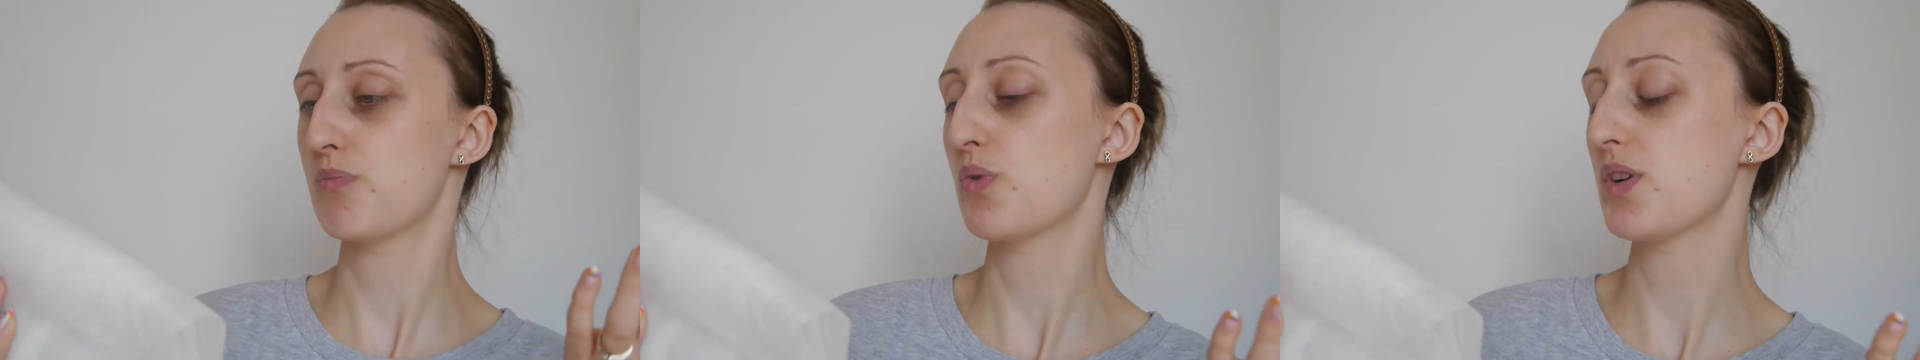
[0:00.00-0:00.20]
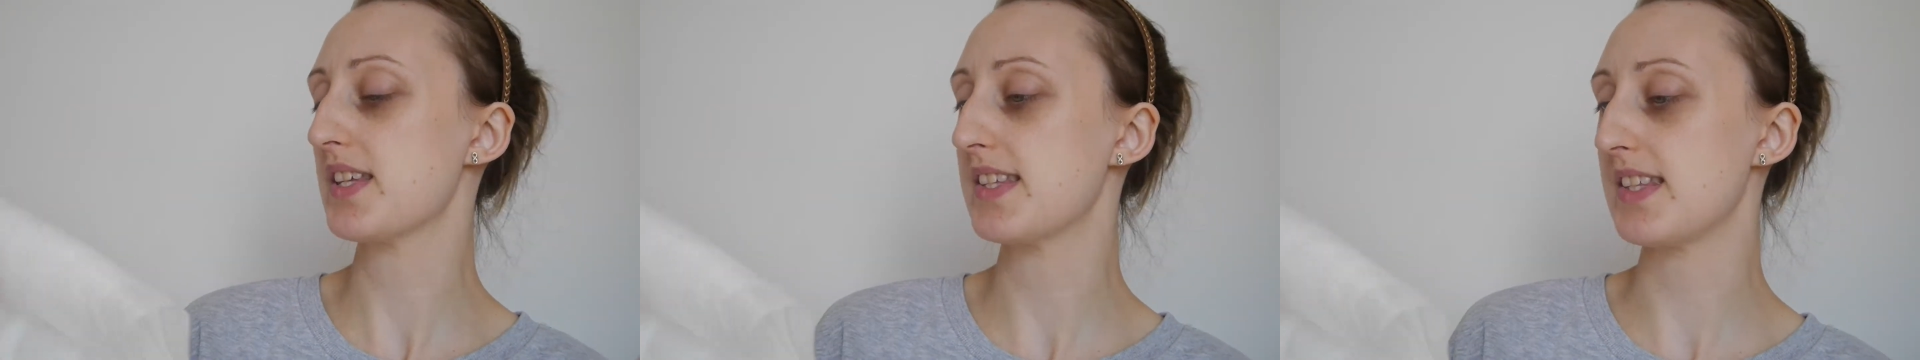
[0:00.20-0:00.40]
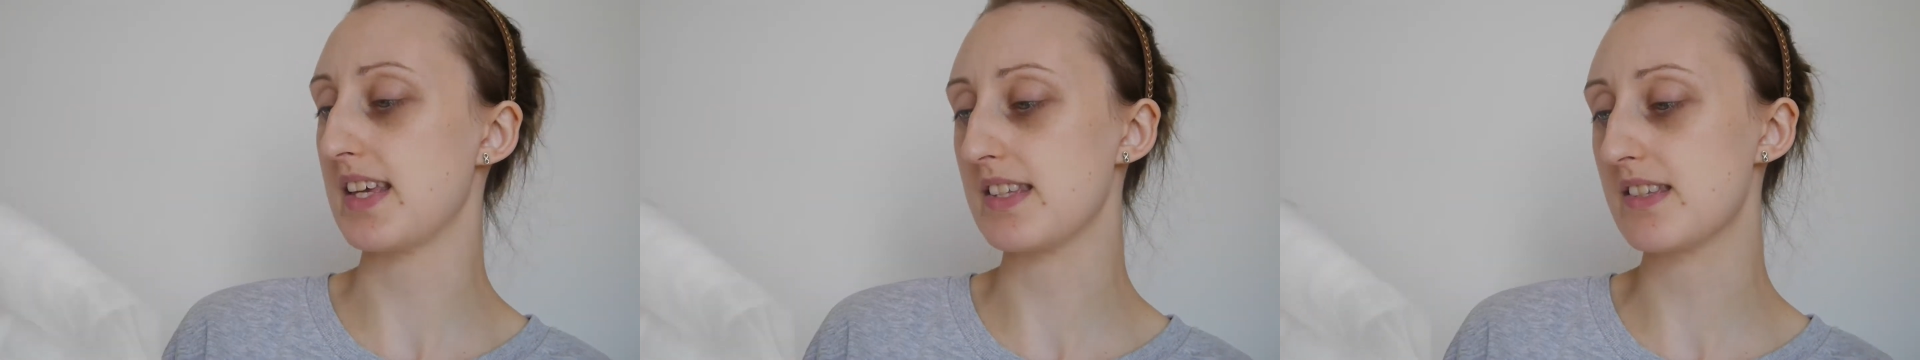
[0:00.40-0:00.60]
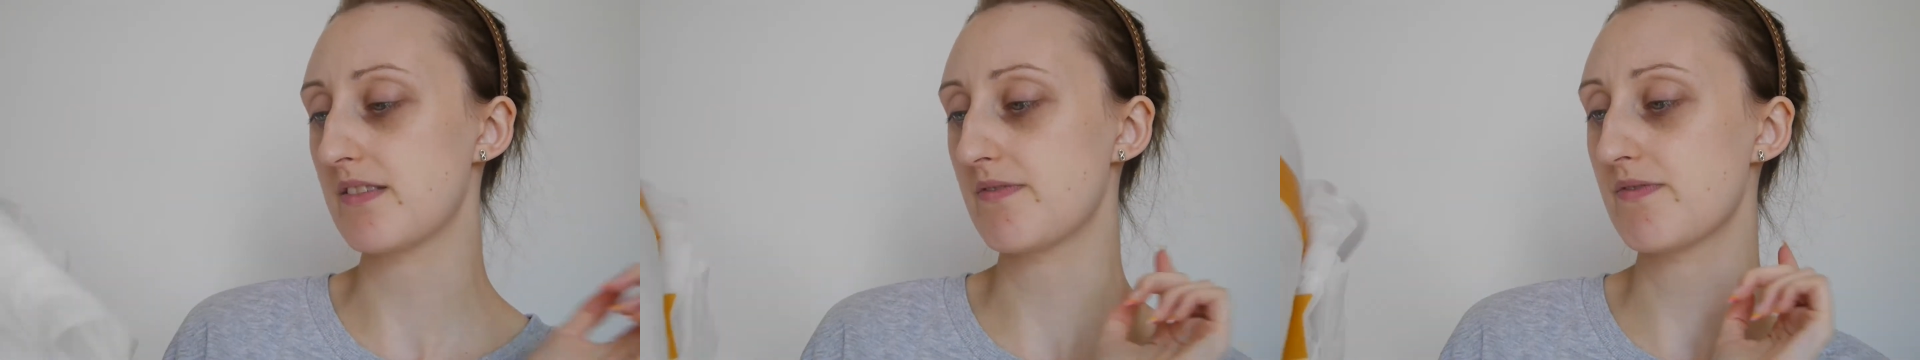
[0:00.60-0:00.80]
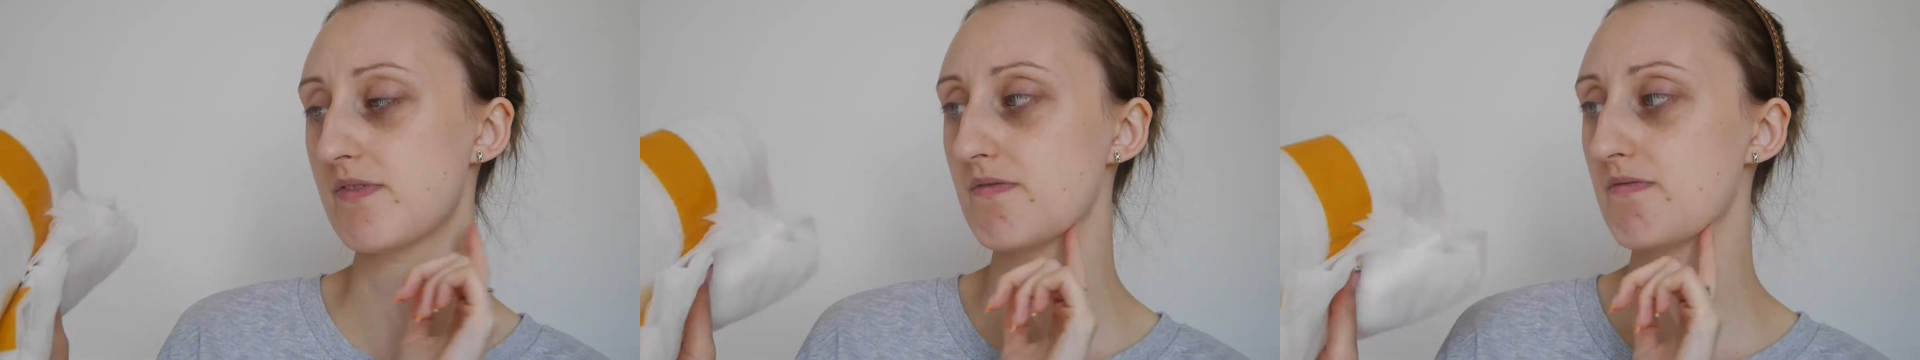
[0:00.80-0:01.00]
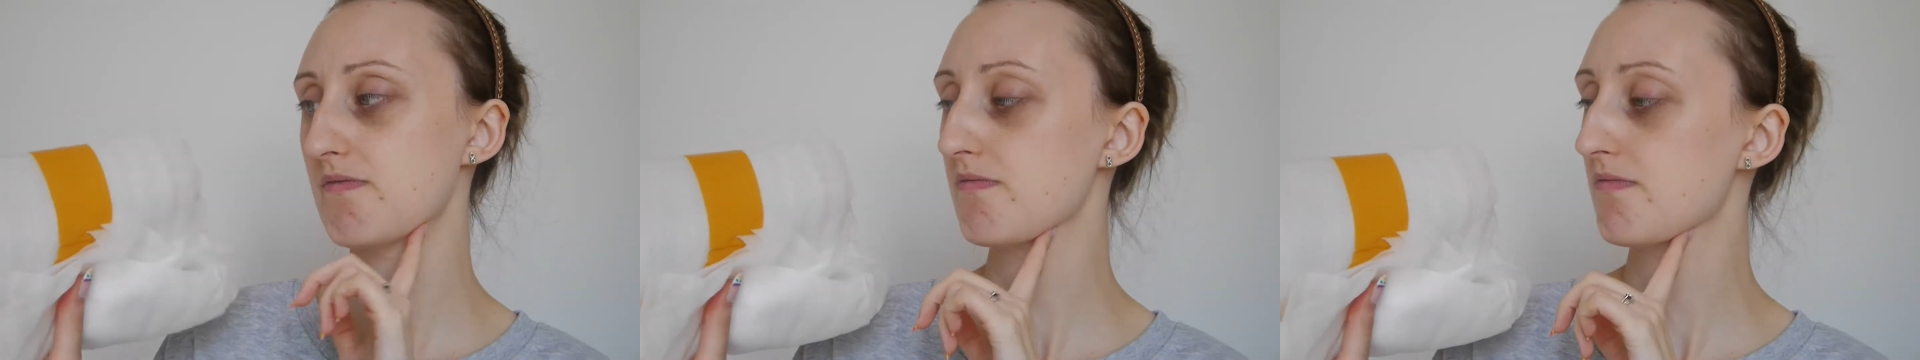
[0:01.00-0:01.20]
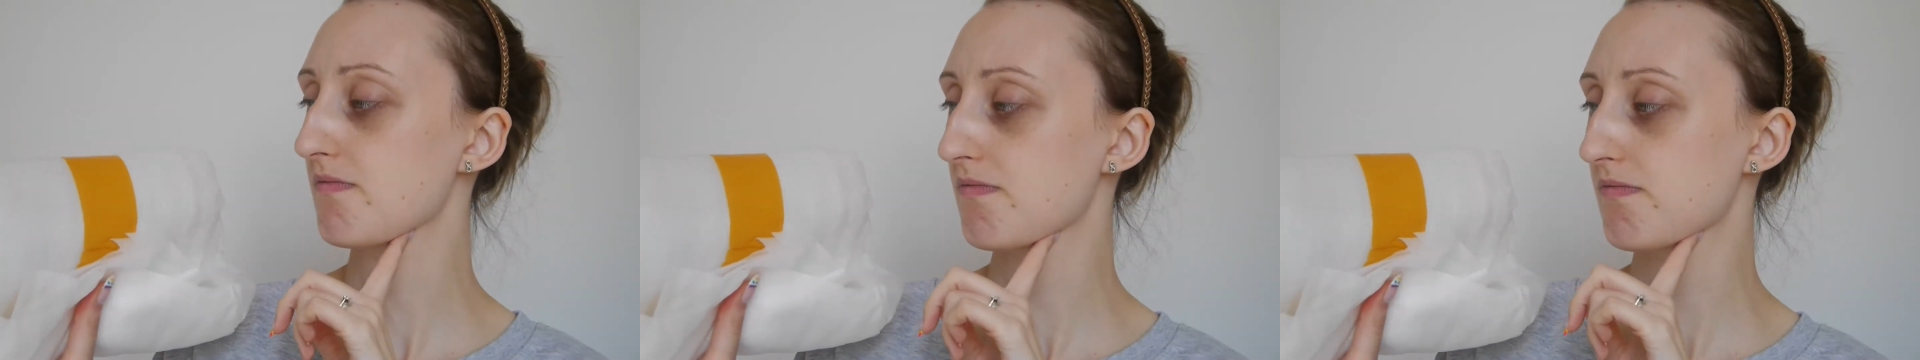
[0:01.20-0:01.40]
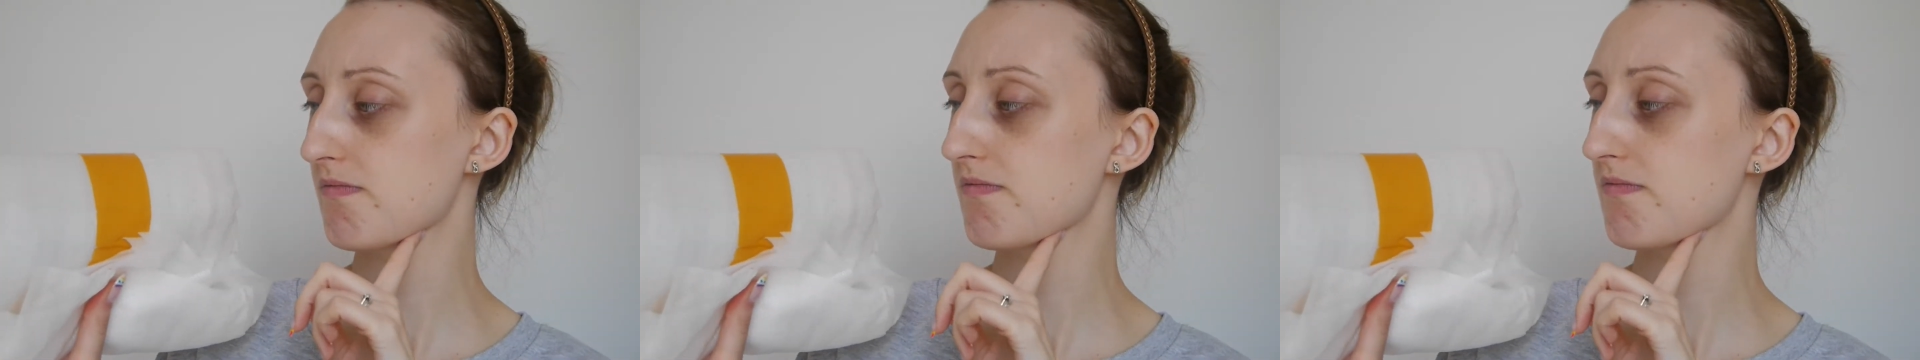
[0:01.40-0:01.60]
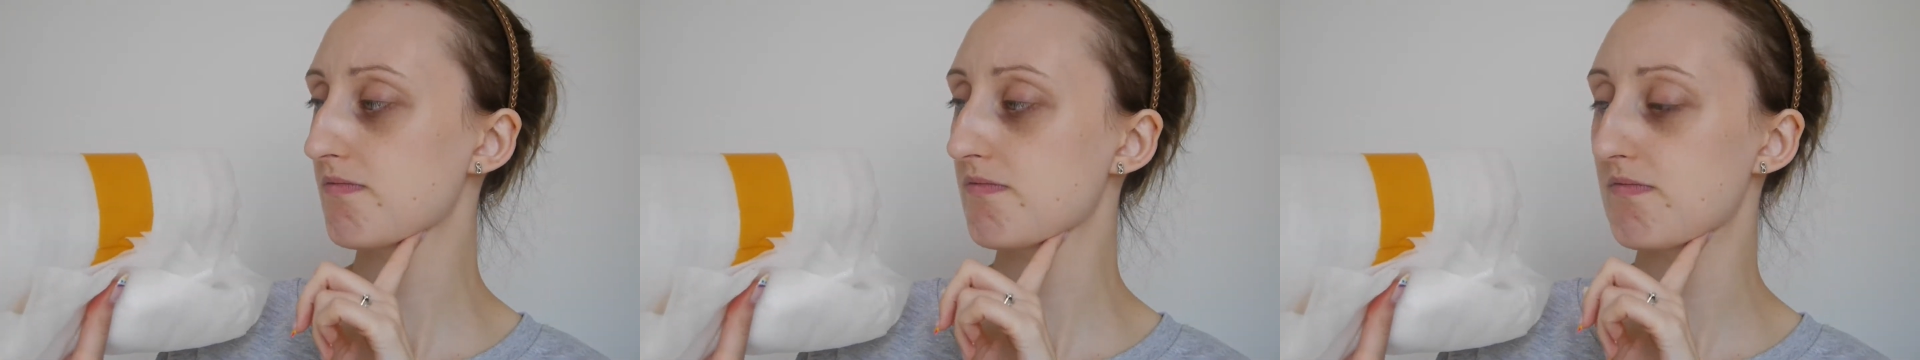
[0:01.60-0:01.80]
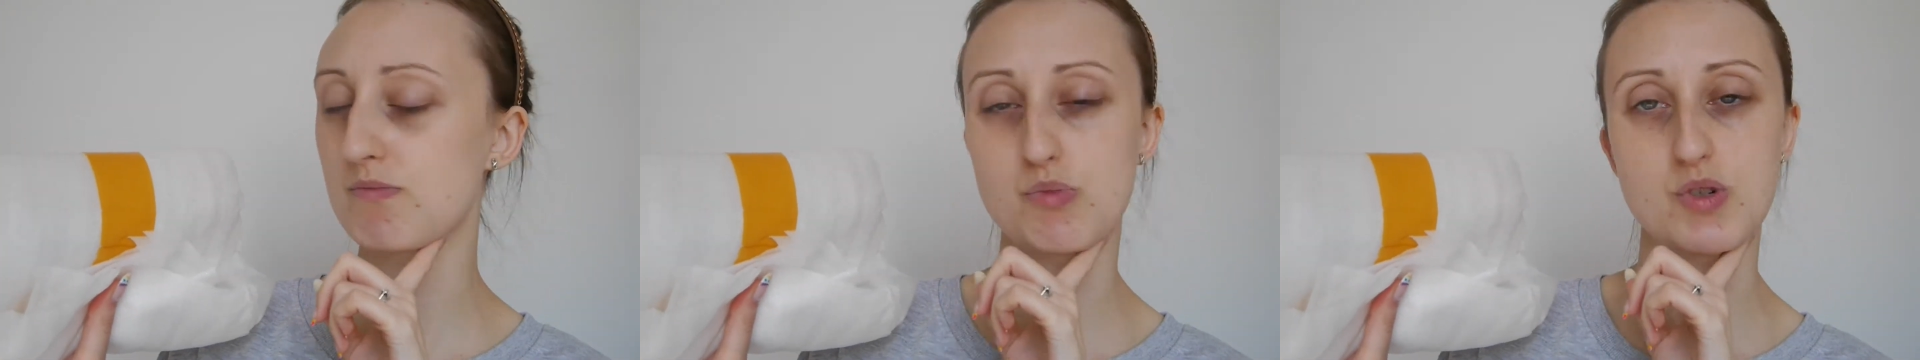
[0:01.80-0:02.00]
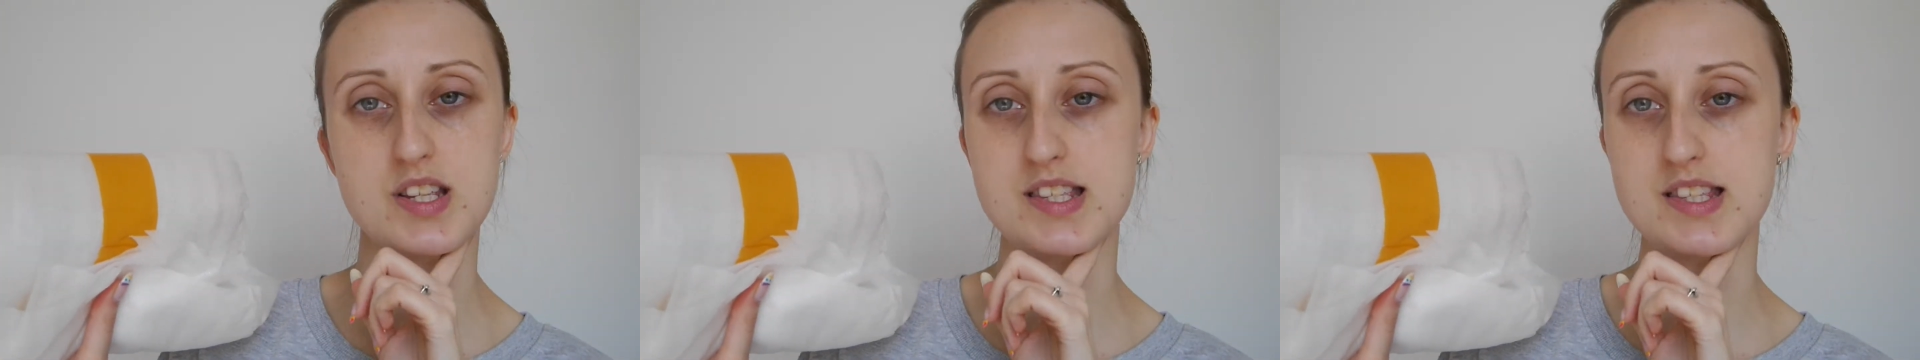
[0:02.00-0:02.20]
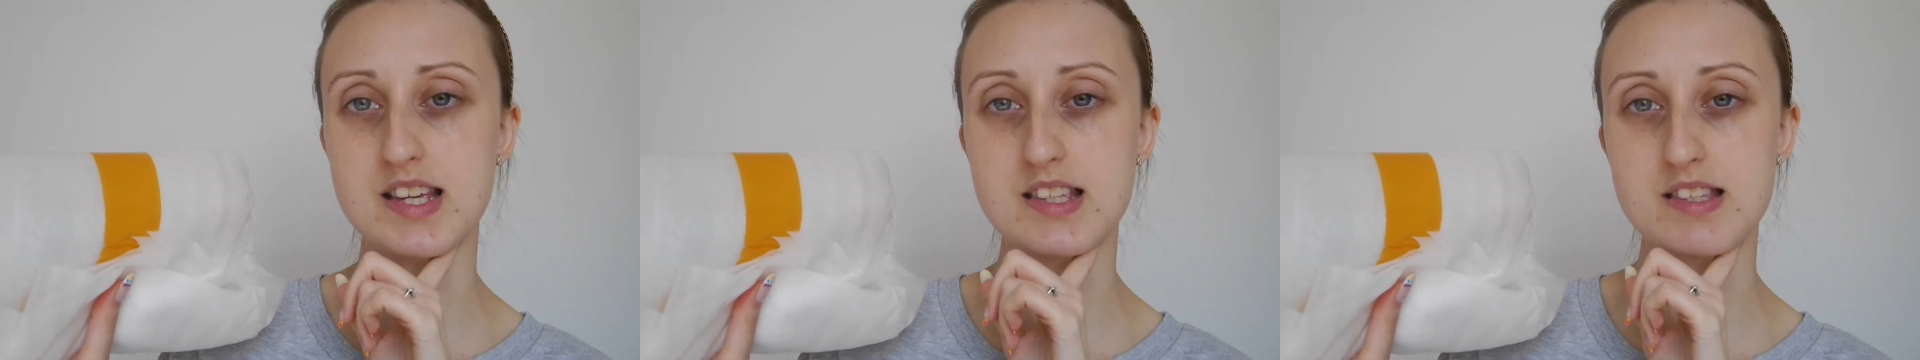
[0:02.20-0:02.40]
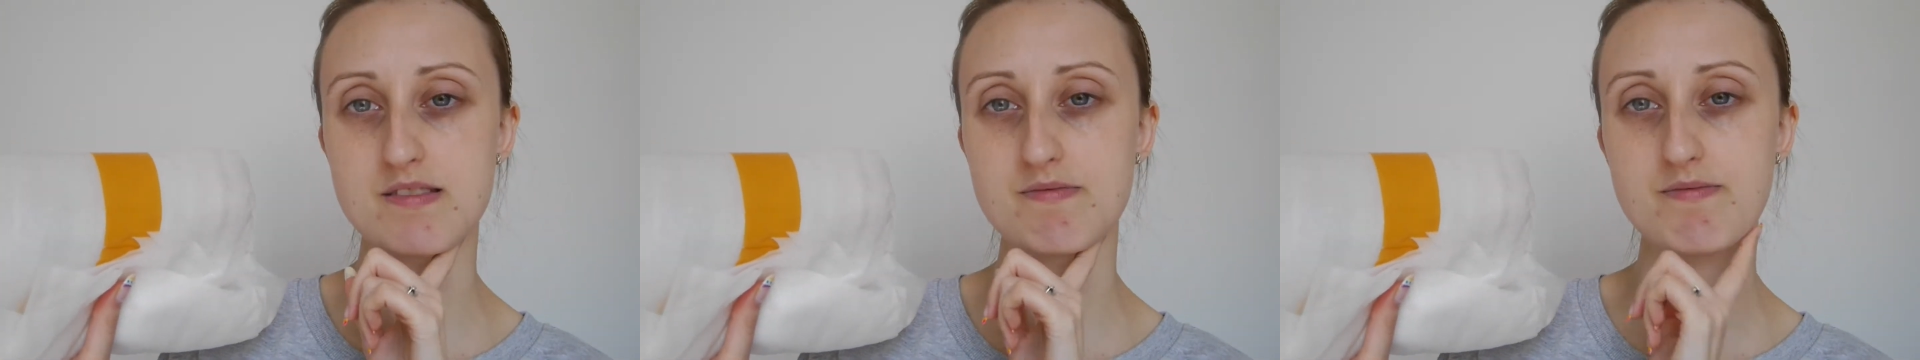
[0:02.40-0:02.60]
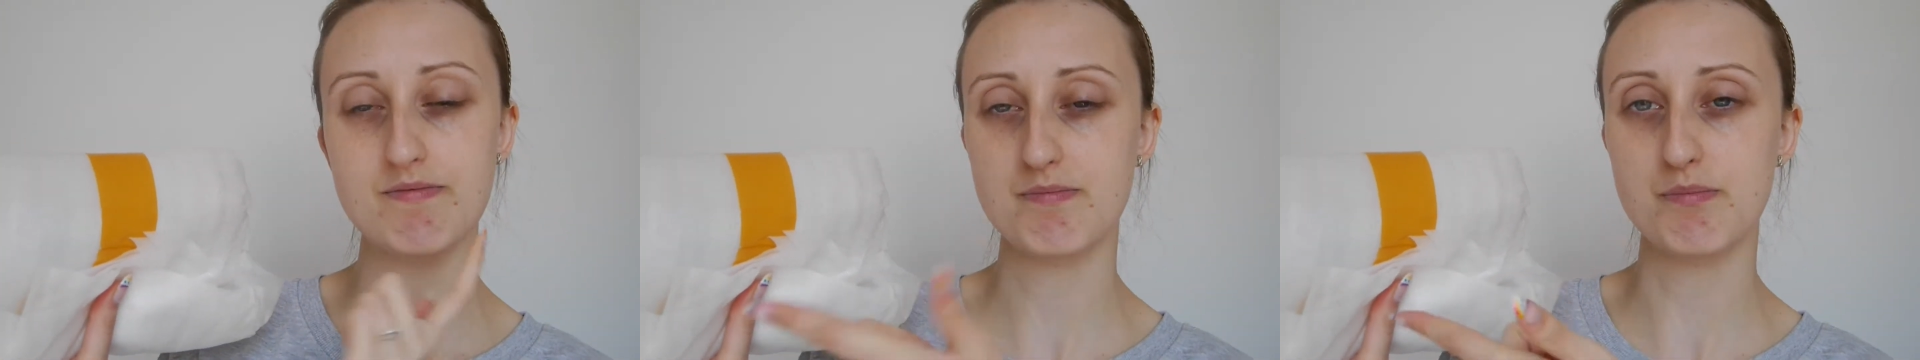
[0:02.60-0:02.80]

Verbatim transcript: what is this? What is this?